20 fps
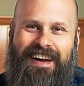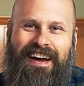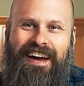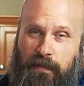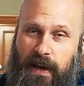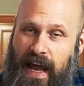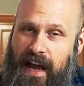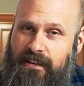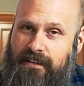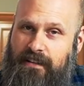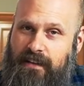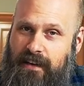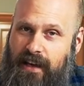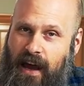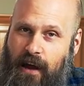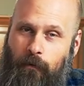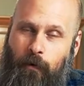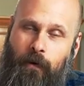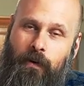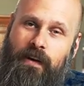But actually,
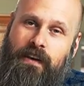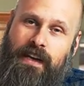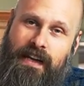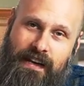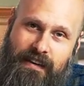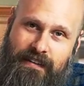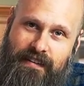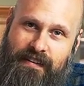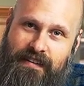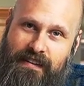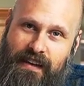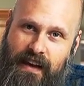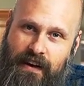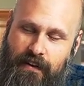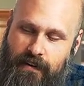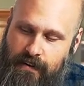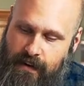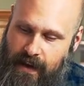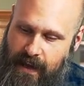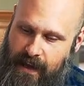I won't need to say
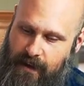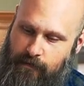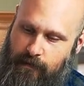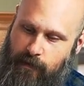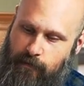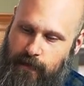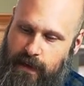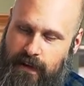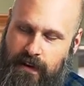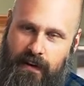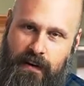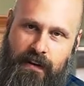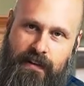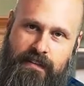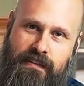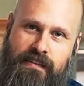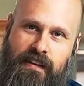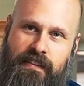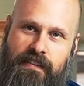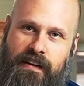her name
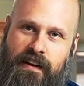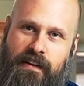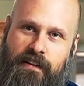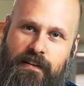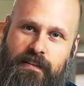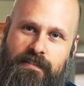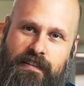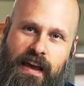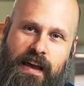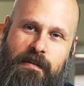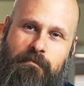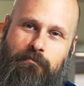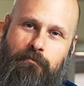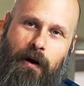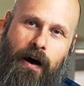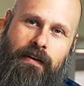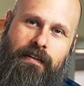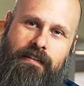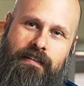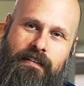because there's a
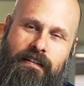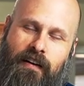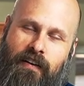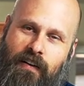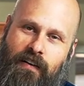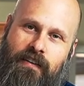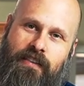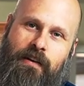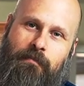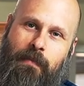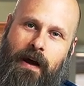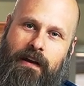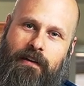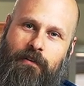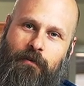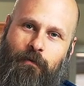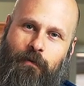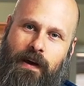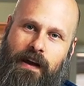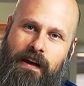button on the
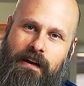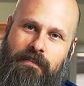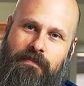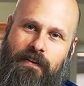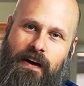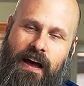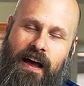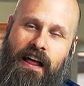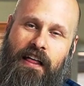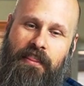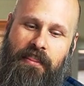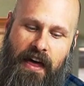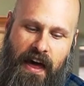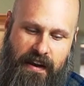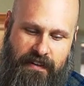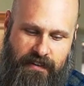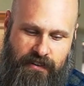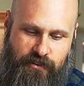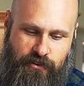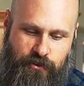microwave
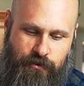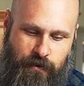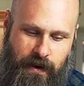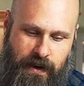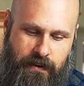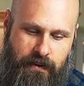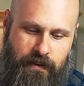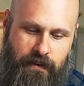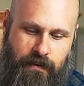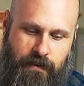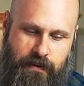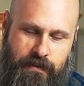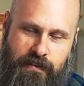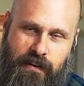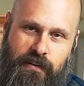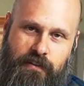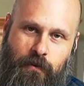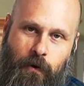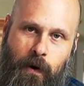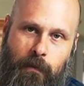that
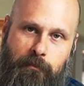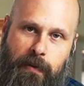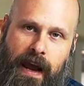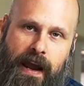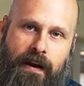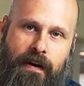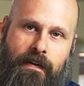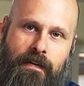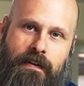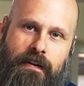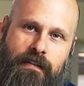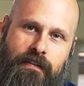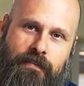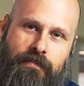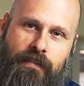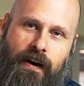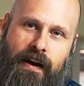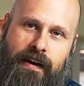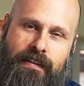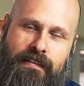triggers your paired
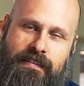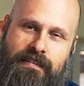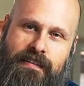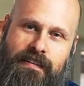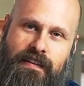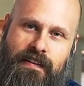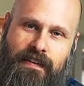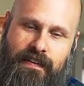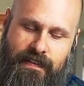device.